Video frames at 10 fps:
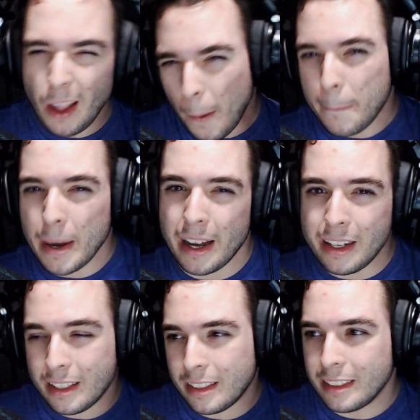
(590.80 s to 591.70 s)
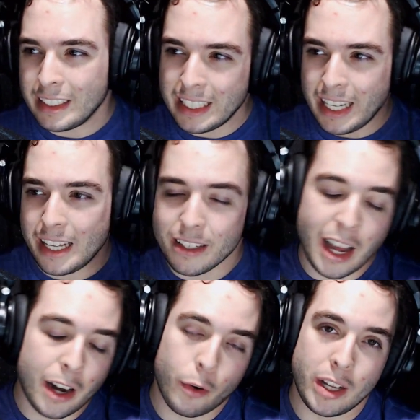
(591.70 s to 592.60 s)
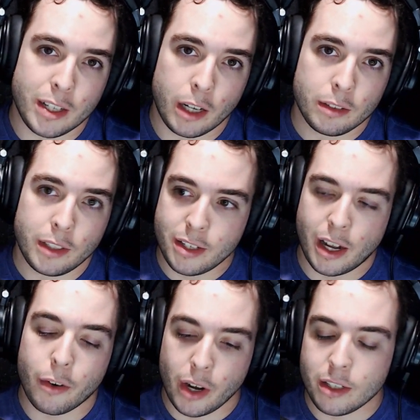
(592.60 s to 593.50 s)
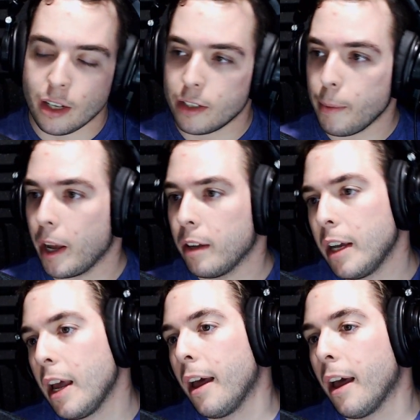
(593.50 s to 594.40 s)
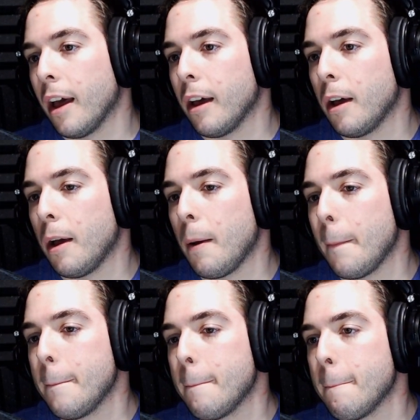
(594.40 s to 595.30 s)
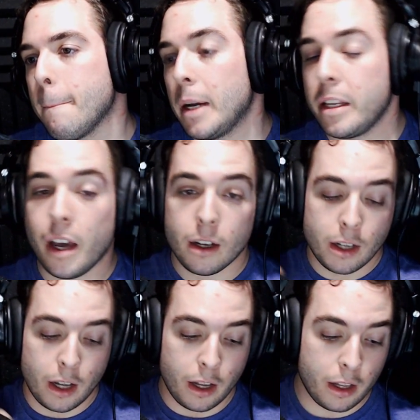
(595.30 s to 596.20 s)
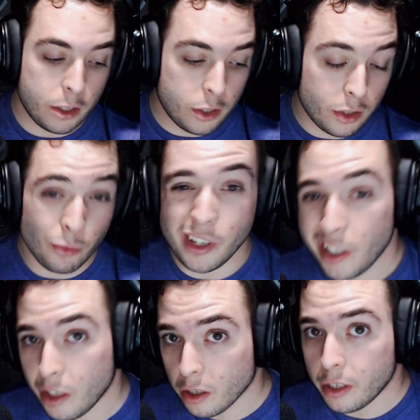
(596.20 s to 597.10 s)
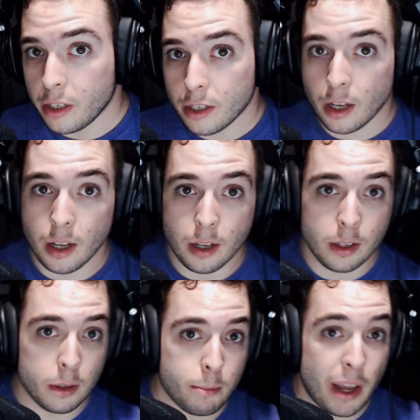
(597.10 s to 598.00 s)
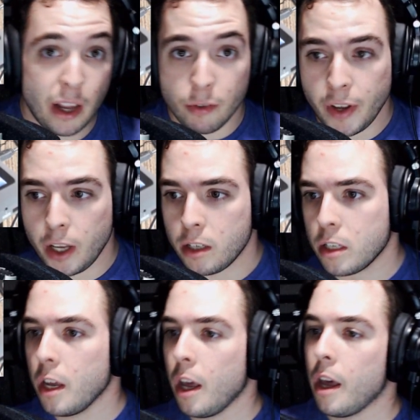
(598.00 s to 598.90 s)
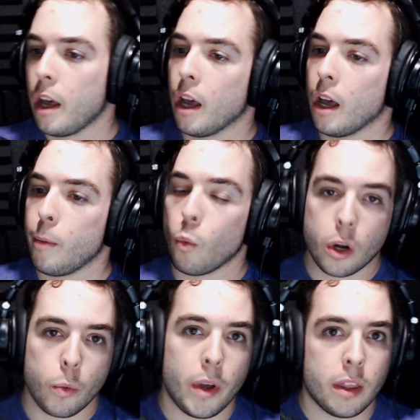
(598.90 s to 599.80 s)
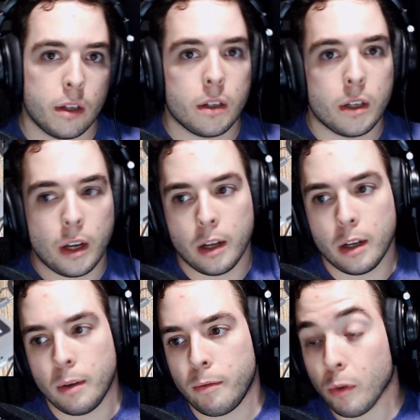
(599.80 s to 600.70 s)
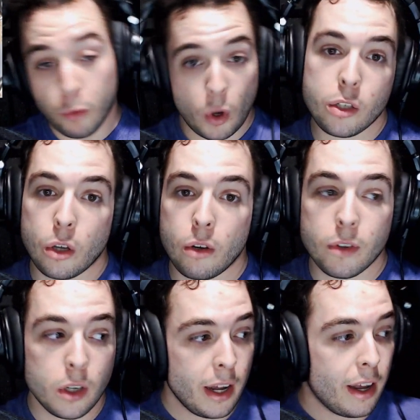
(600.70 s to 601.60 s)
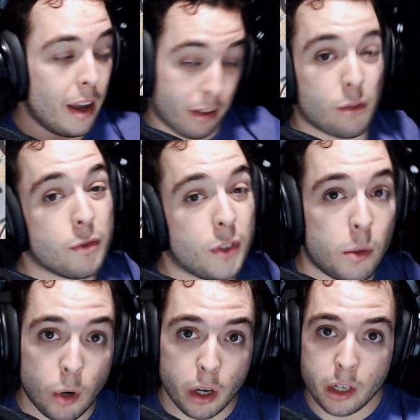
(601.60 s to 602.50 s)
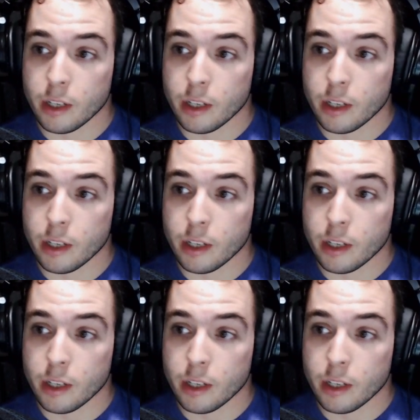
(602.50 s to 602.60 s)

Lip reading: But it's not a great sound. It's not a great sound coming out. But yeah, this is a really good interface. I've been working with it for voiceover and for film work.